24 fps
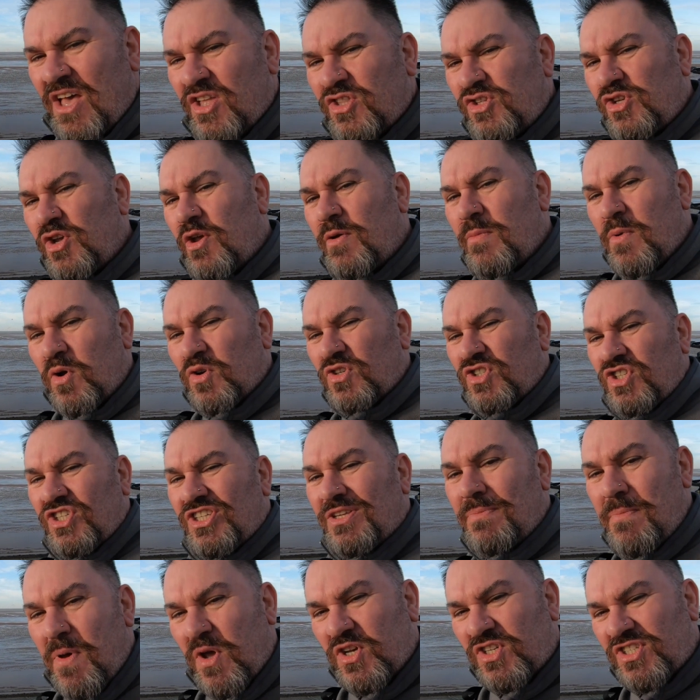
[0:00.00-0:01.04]
Too much
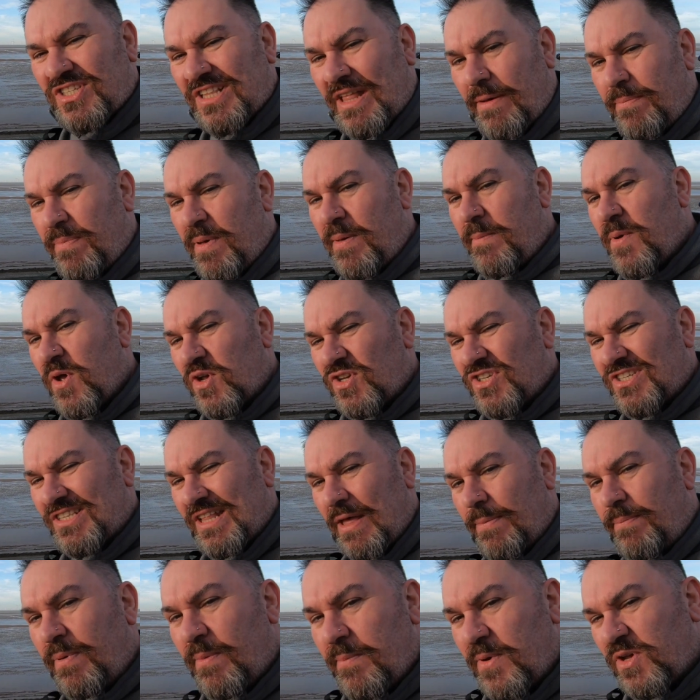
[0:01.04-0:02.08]
McSlippy
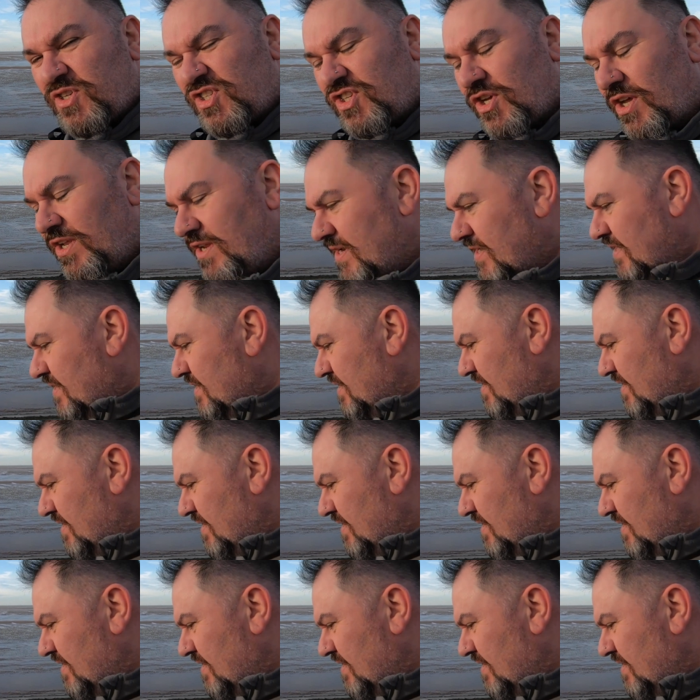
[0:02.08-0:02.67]
McSlippermason.